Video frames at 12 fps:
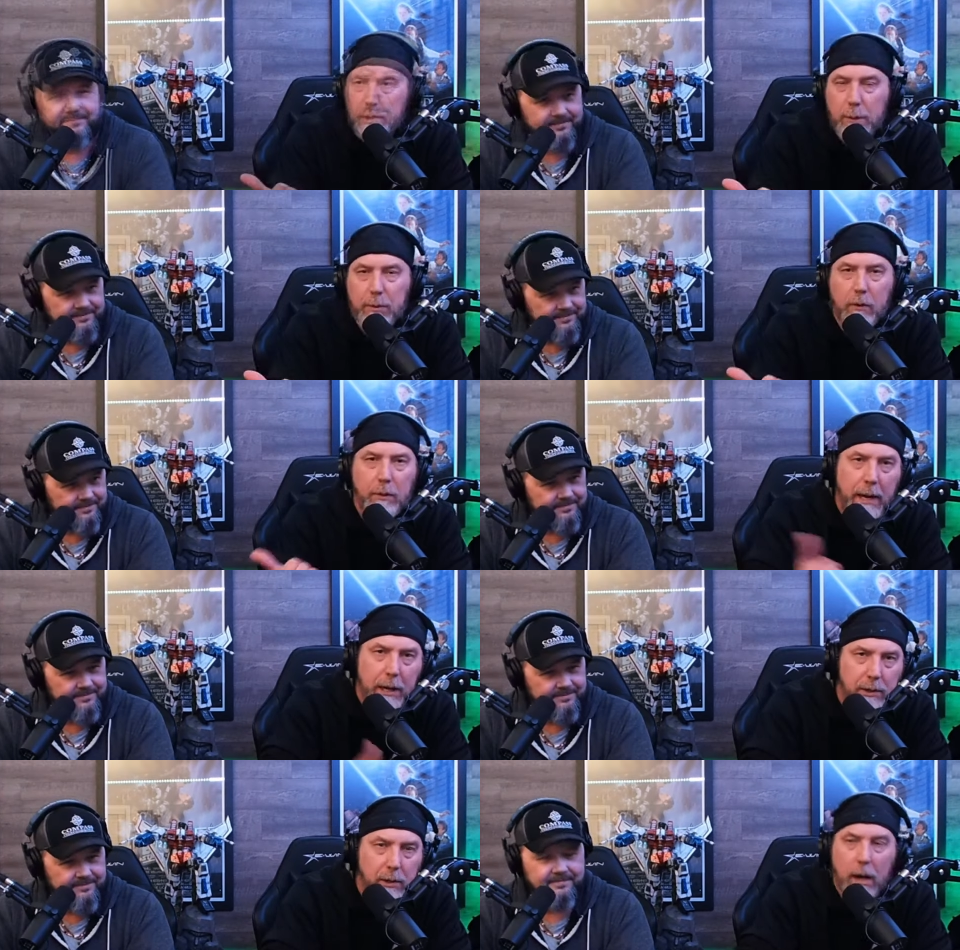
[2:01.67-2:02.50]
Speaker 1: jump over to
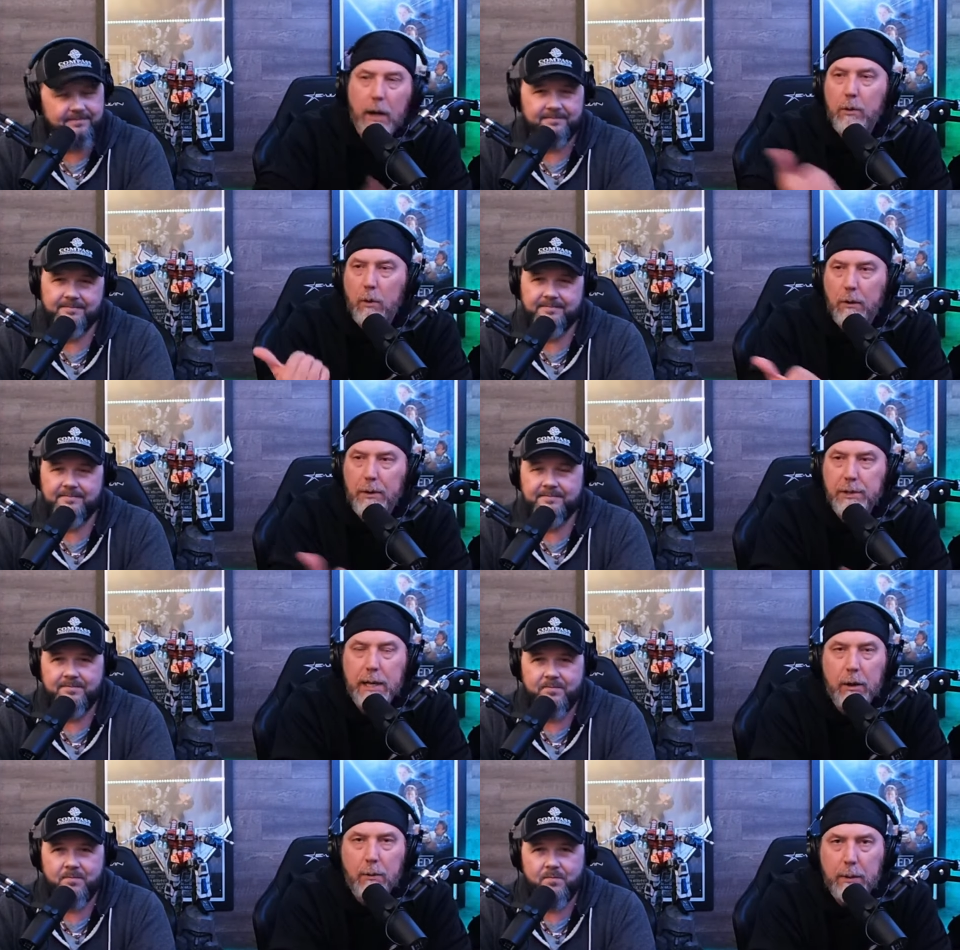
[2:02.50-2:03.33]
Patreon or the
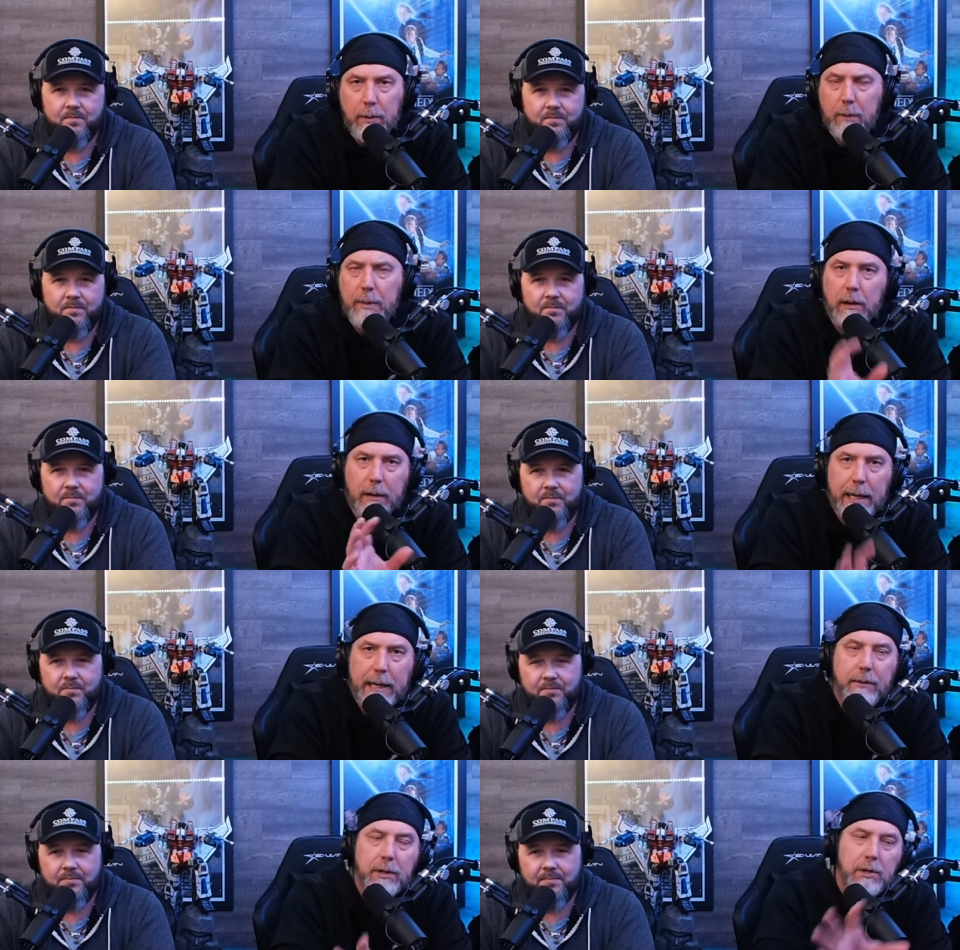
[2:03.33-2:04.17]
channel member, there'll be a
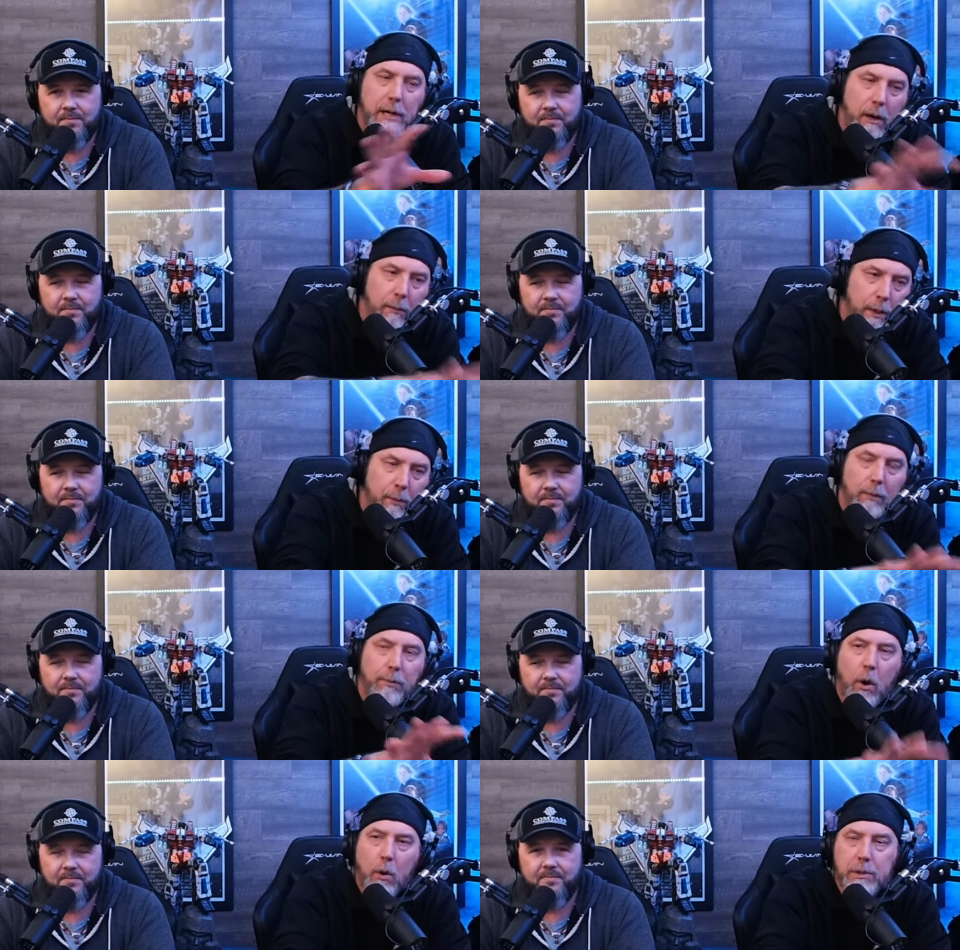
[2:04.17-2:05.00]
link in the channel member
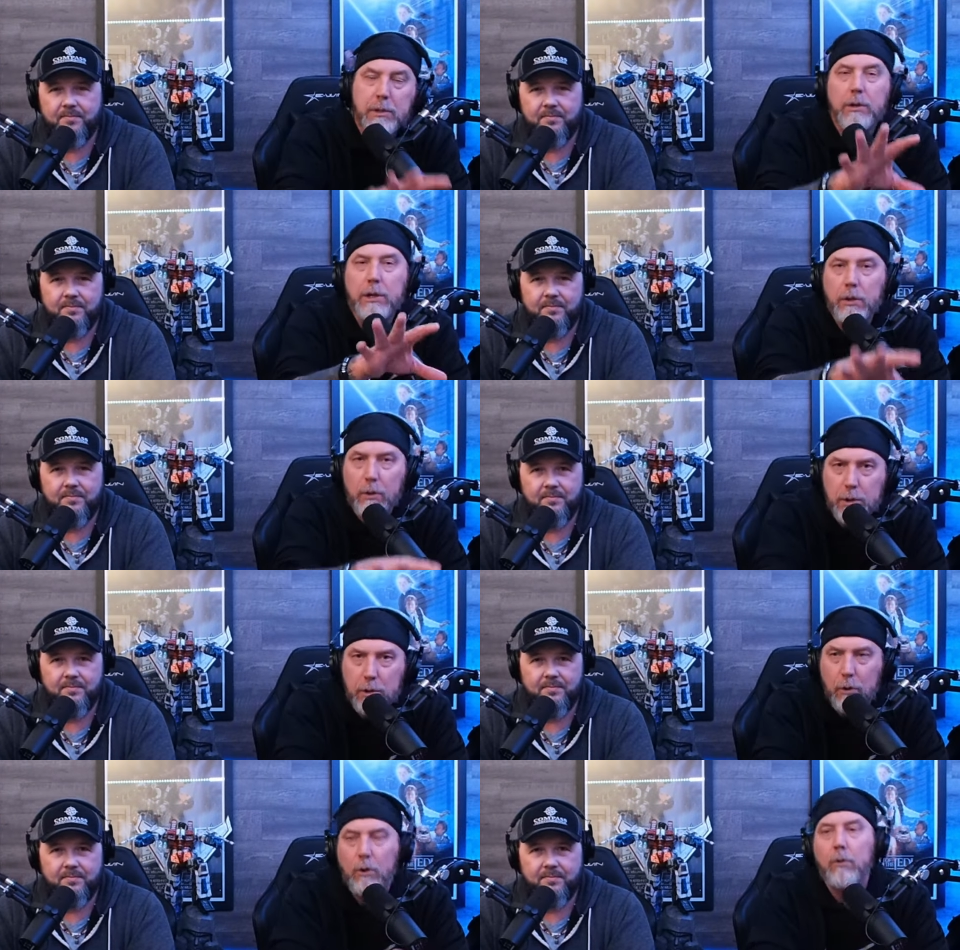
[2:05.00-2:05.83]
post on
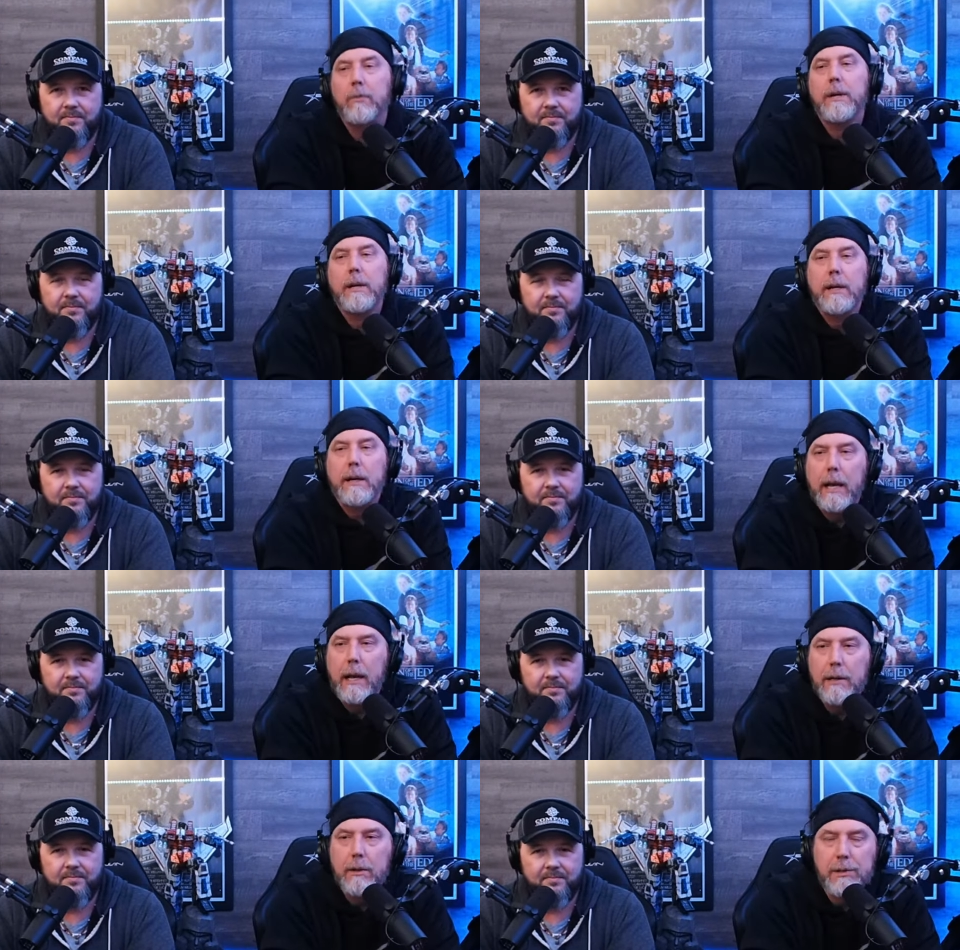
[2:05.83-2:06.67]
YouTube,
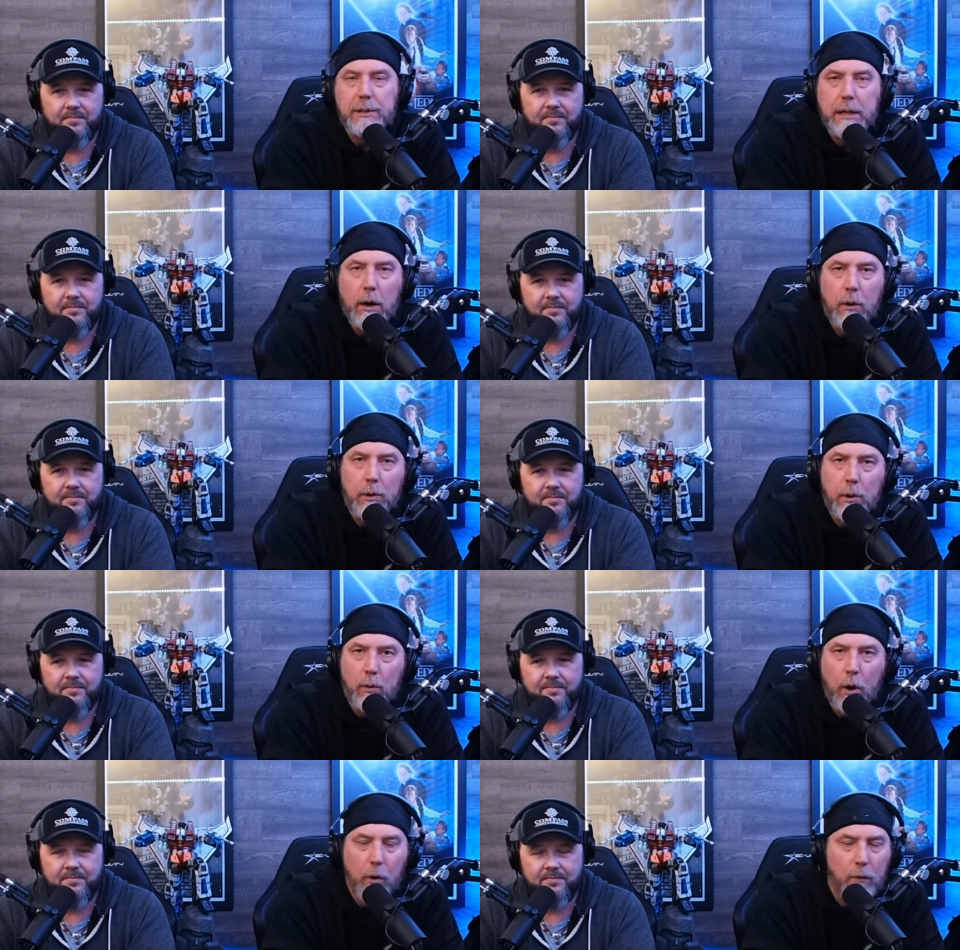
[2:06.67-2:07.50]
and you'll see our
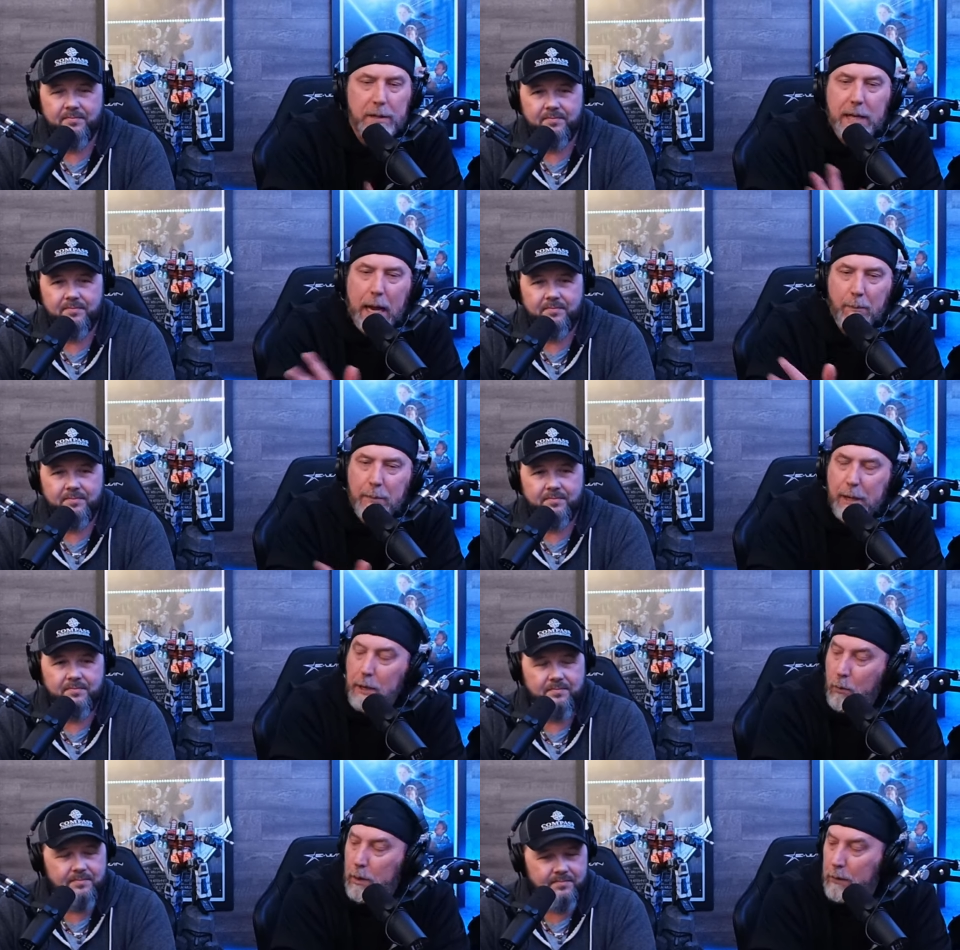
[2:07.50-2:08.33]
little overtime
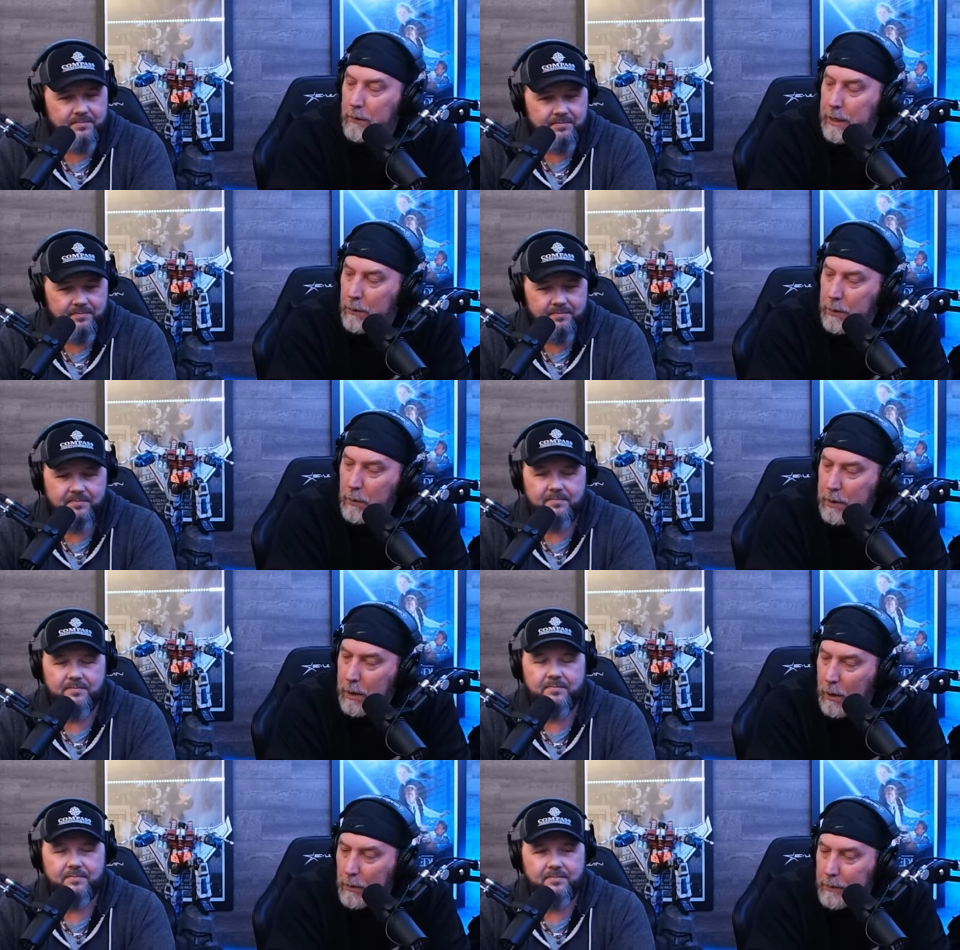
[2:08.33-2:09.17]
bid or whatever the hell we're gonna call